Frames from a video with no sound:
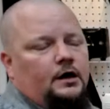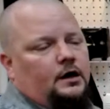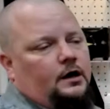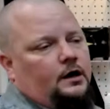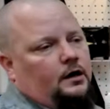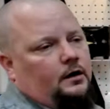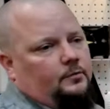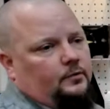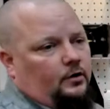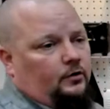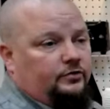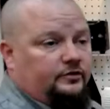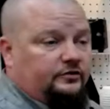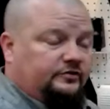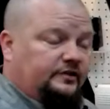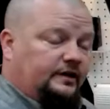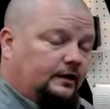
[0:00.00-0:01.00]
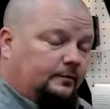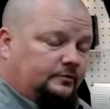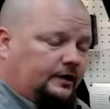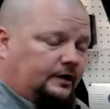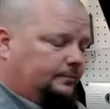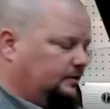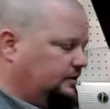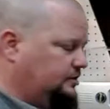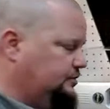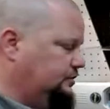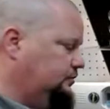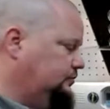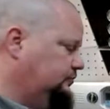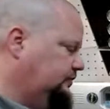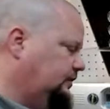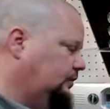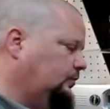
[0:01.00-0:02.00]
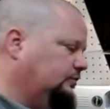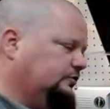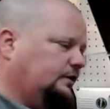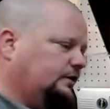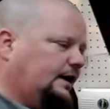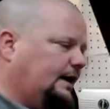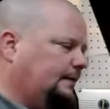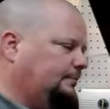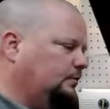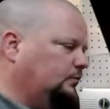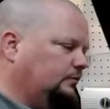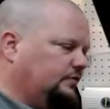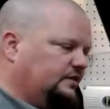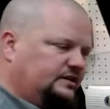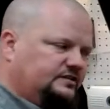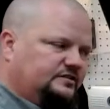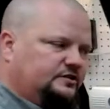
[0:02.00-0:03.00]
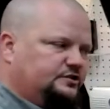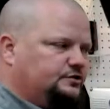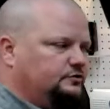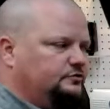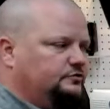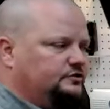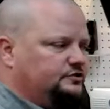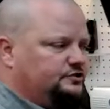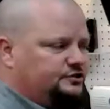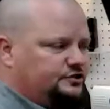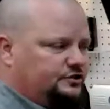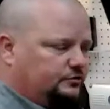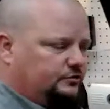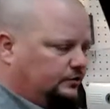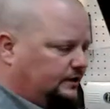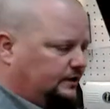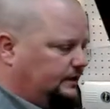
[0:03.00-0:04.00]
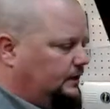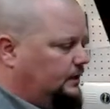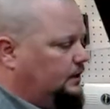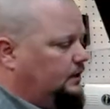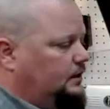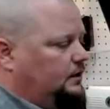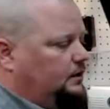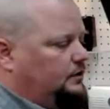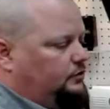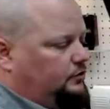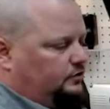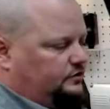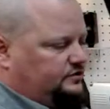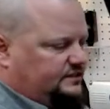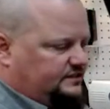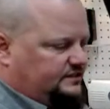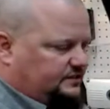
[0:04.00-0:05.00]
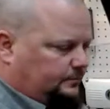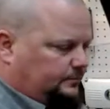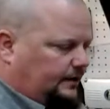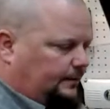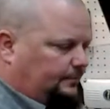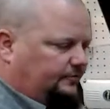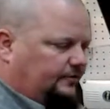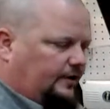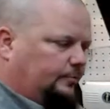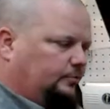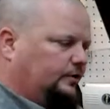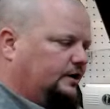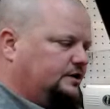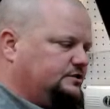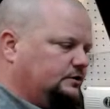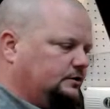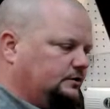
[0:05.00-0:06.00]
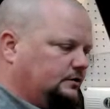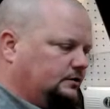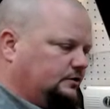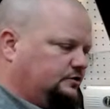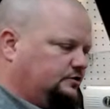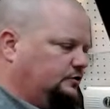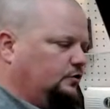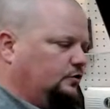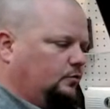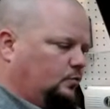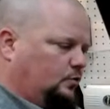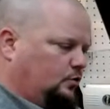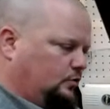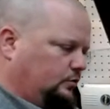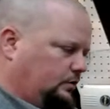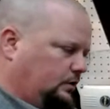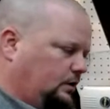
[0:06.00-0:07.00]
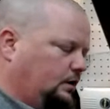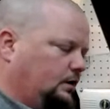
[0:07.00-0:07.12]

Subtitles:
On the setup type issues. And what's going to happen with these issues is generally you're going to see some type of operation that you don't want.